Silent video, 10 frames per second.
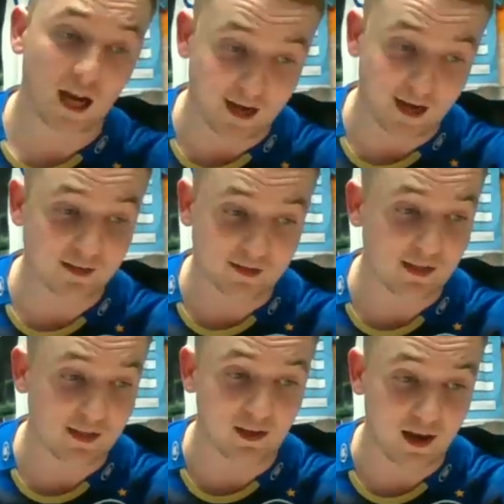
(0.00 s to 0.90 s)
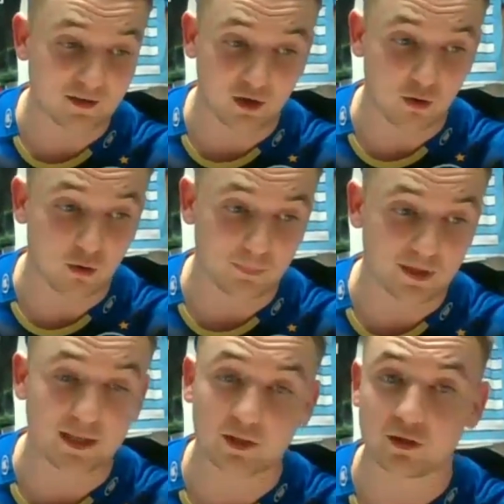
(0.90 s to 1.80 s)
can see Glasgow
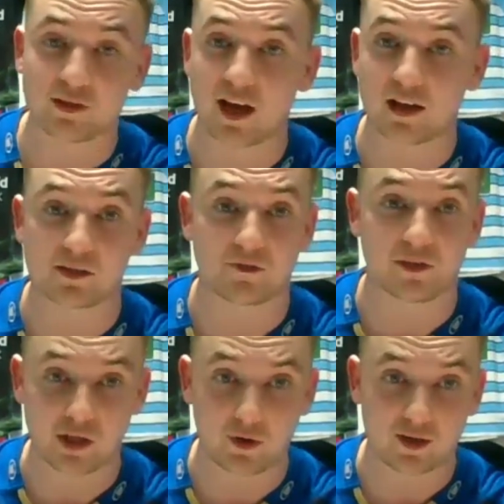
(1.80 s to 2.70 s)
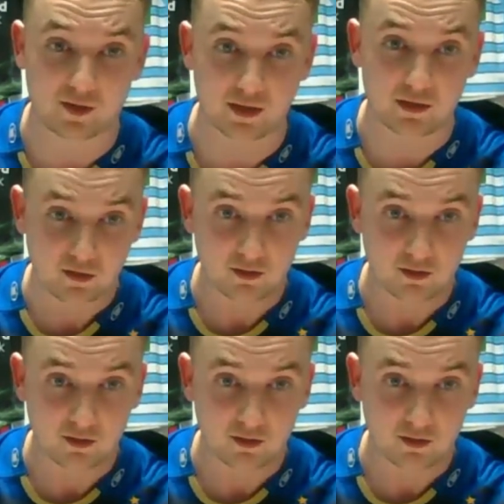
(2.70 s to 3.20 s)
being contenders for the URC,